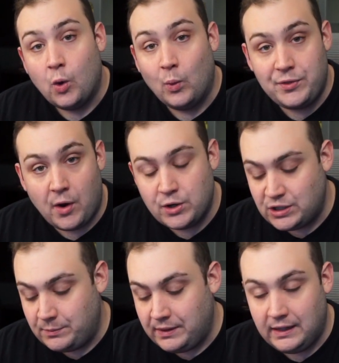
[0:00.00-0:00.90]
with
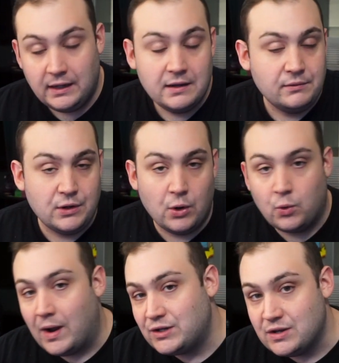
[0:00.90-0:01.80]
RGB, no
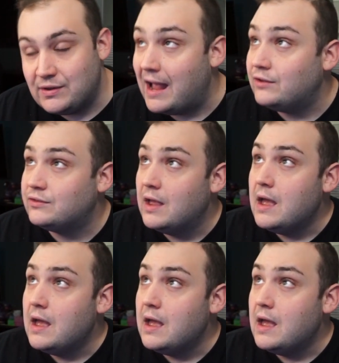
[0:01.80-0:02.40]
questions asked.